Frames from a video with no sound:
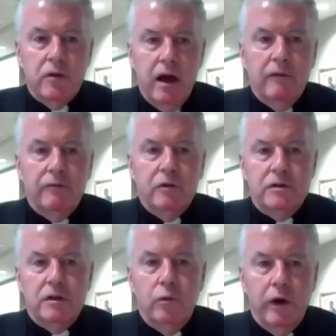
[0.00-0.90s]
efforts that
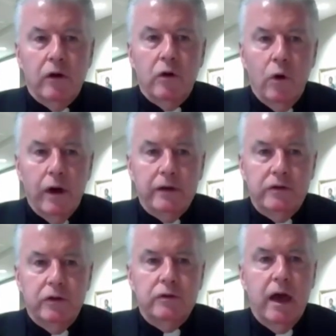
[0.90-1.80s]
we are going to
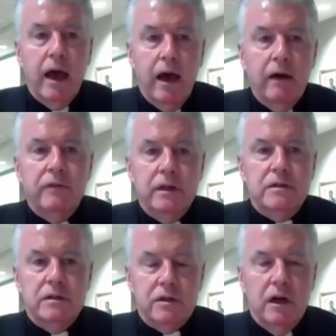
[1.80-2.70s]
have these
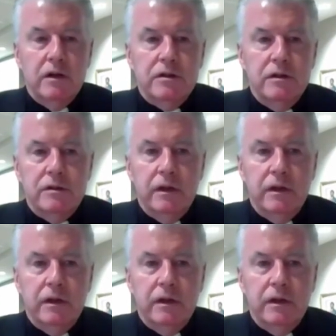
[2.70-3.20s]
discussions